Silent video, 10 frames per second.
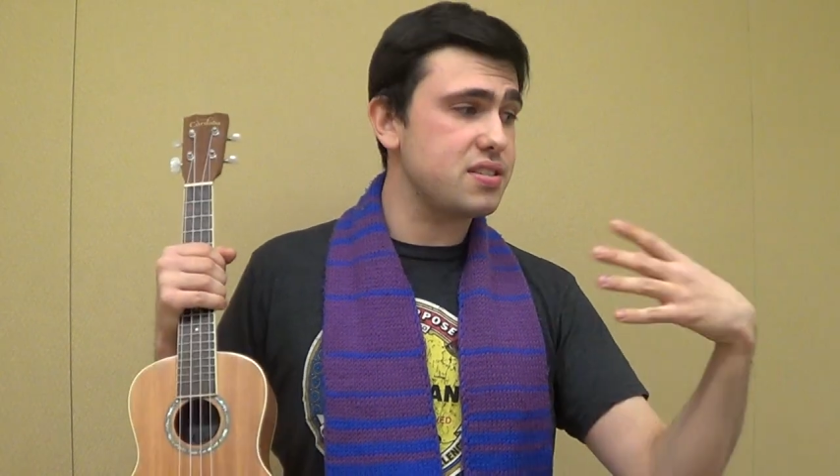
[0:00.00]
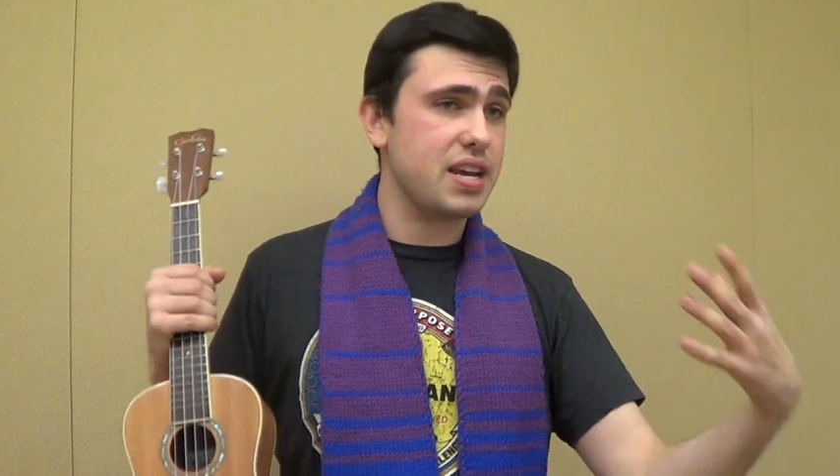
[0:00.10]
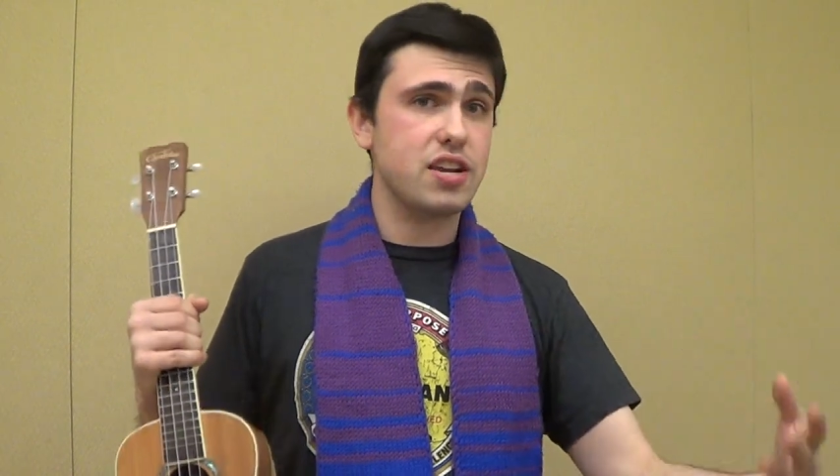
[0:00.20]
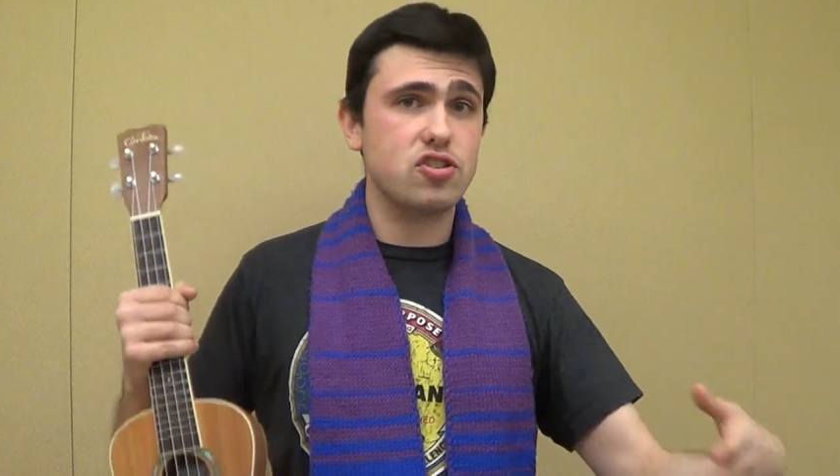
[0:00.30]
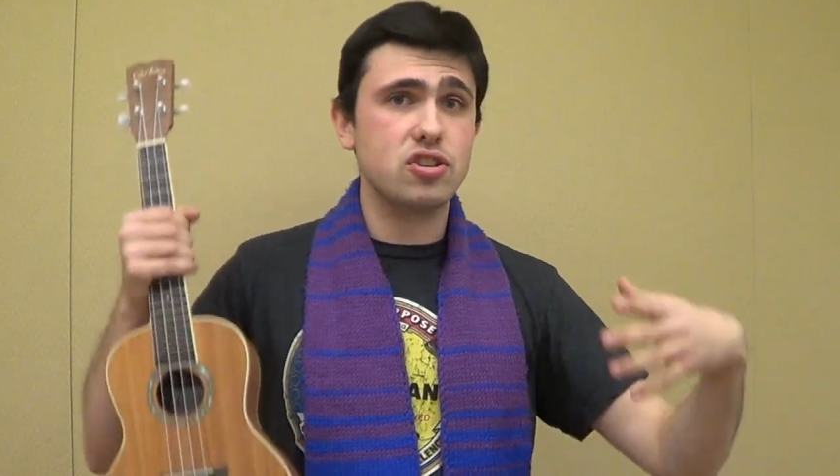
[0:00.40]

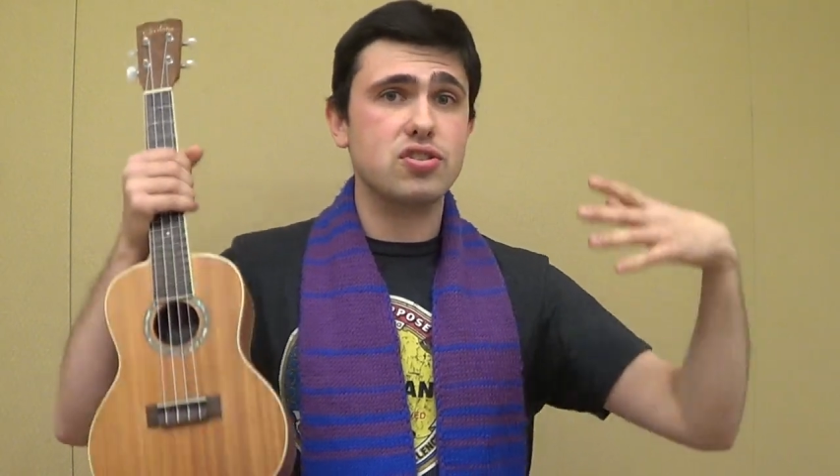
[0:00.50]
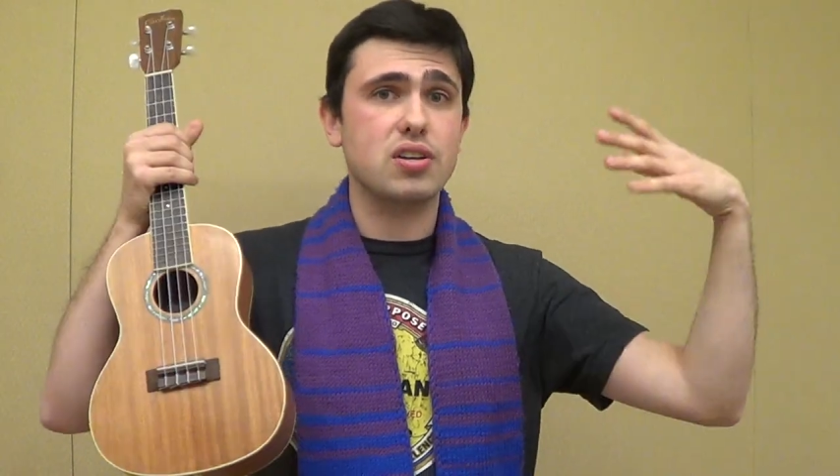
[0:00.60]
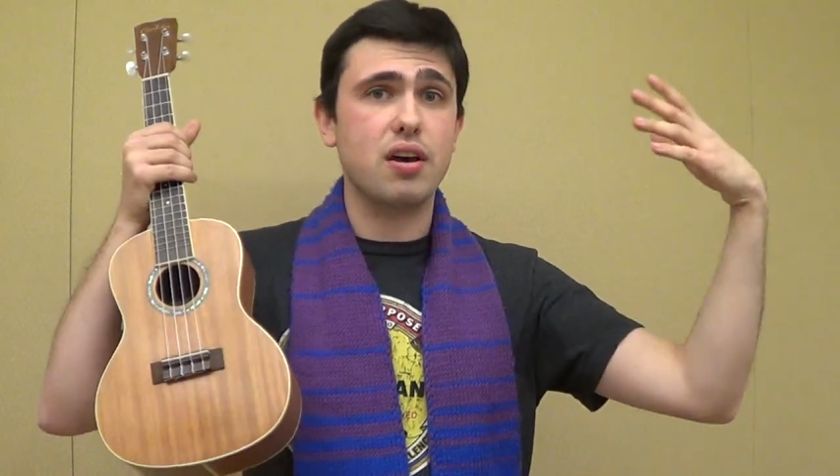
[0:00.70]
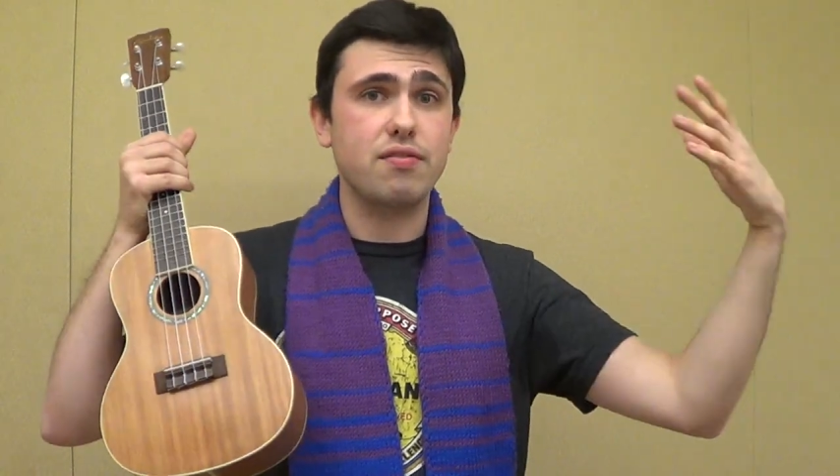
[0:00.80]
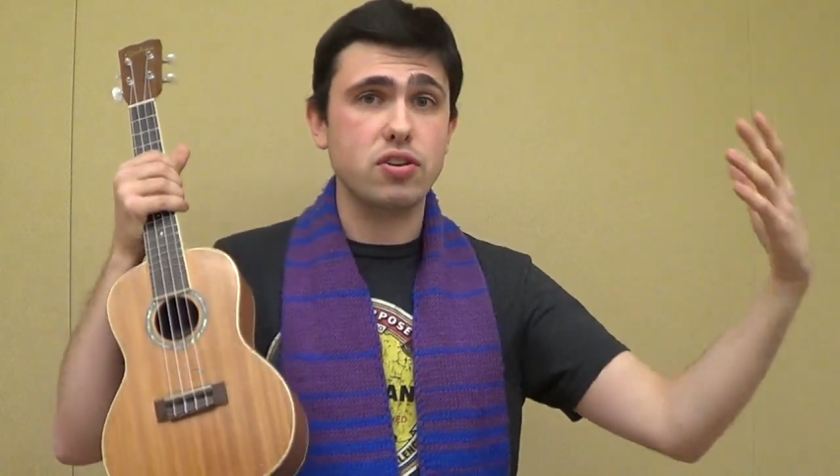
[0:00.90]
stages
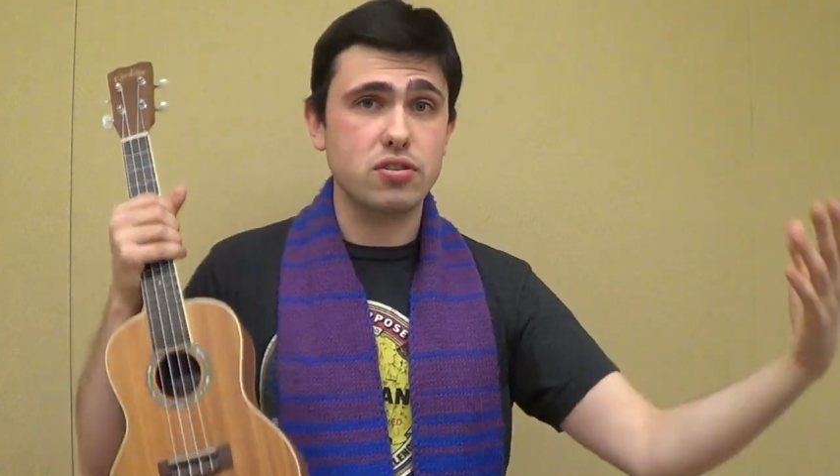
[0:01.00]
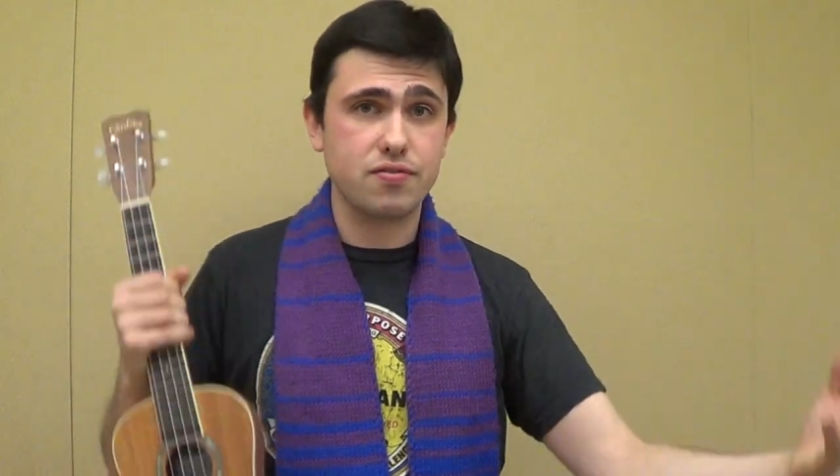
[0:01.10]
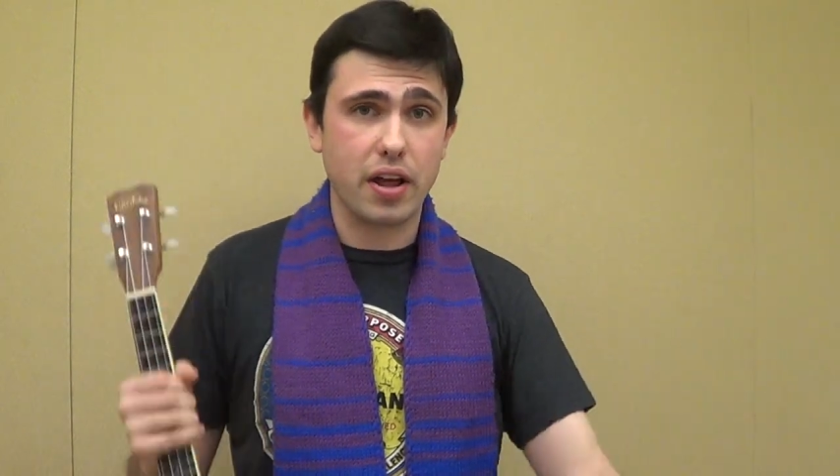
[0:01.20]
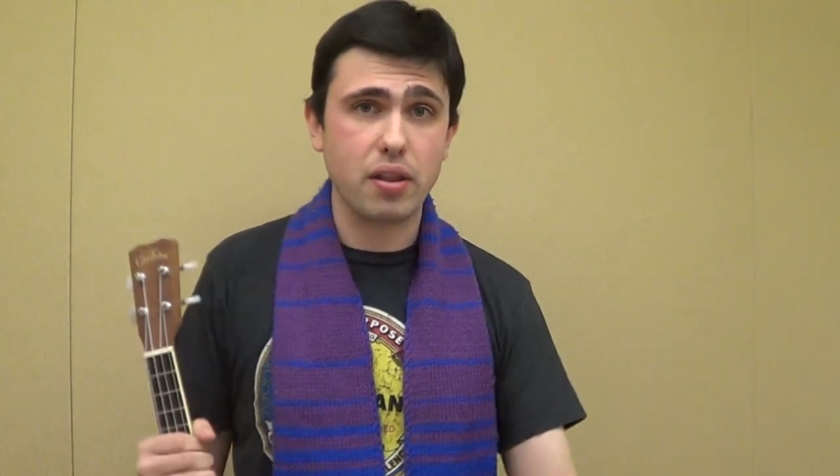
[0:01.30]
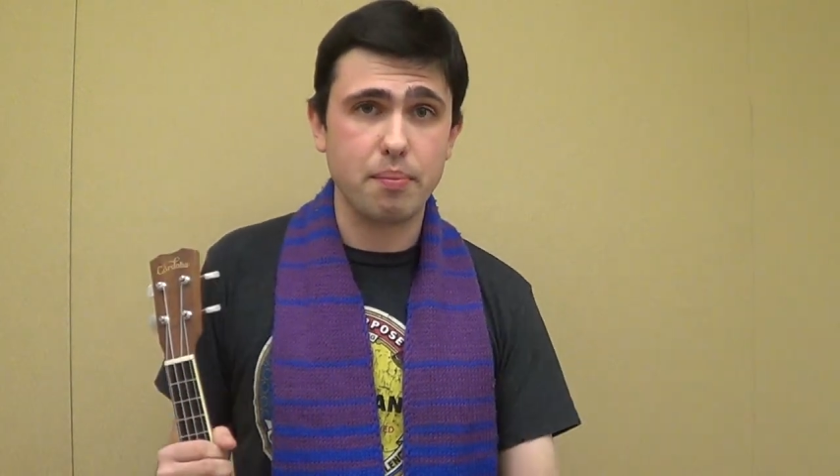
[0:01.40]
of your
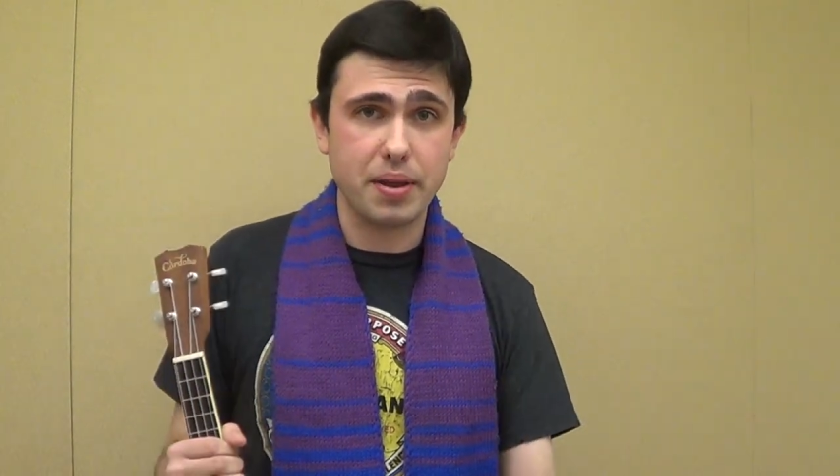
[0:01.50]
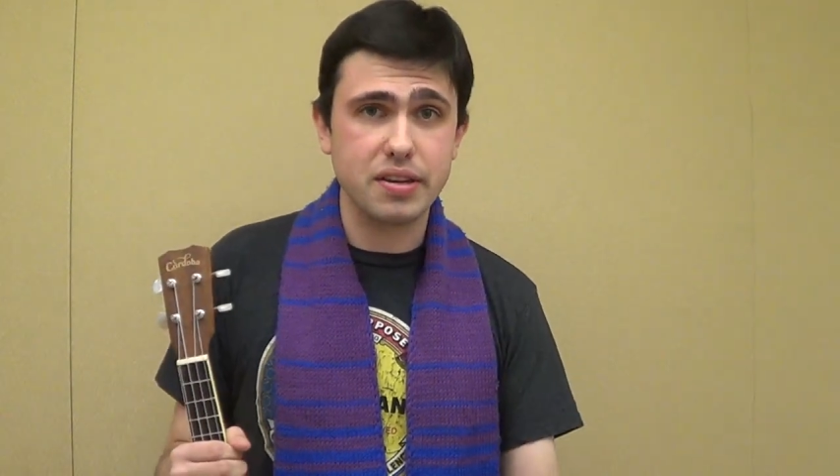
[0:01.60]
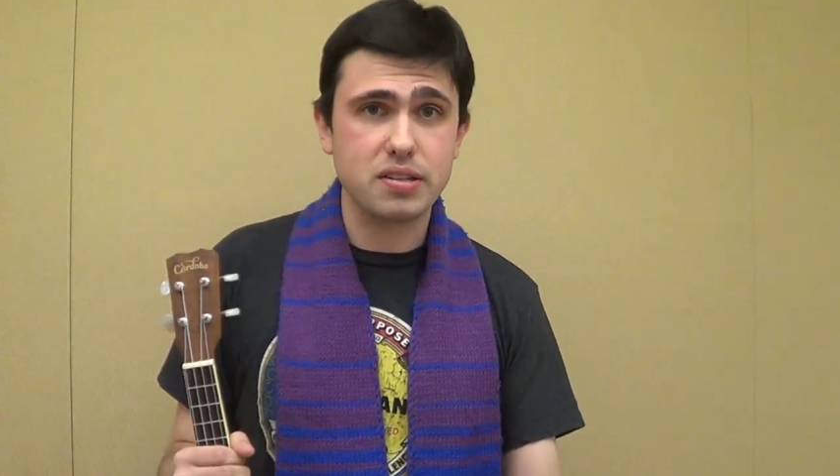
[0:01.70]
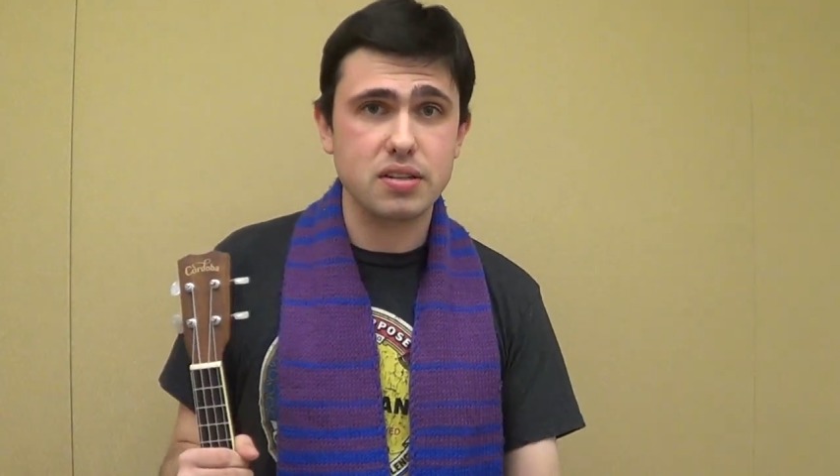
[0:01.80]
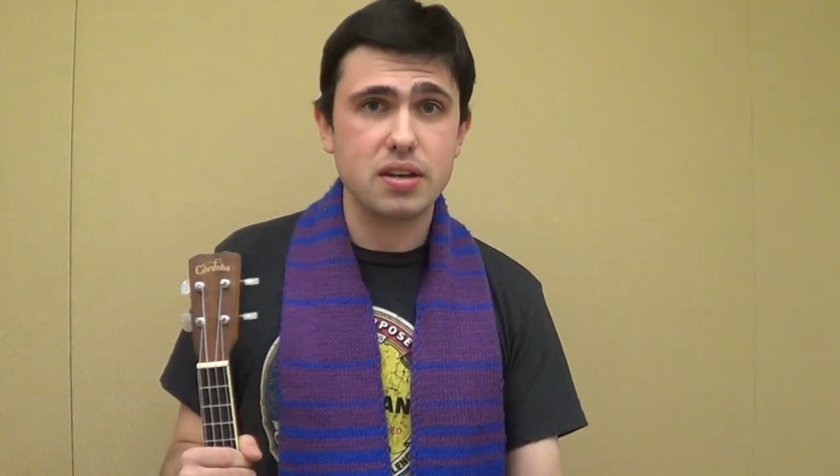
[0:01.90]

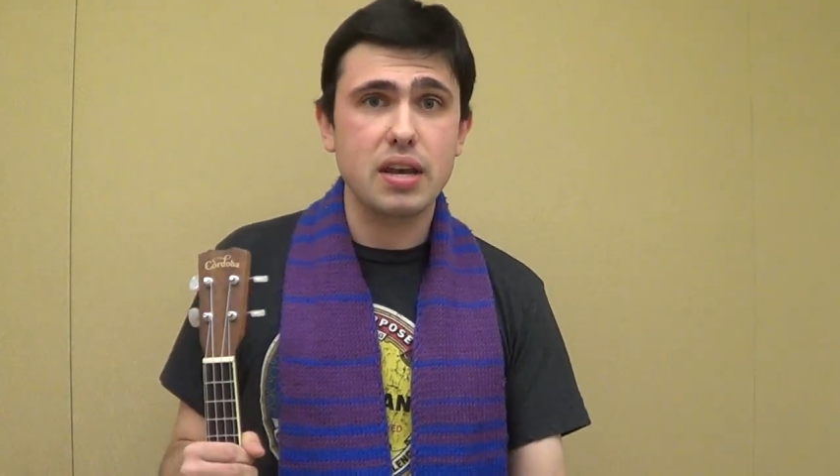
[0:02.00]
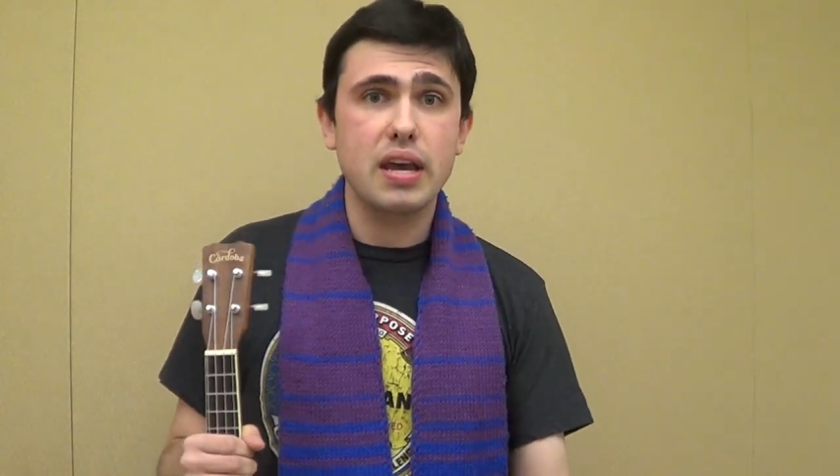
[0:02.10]
development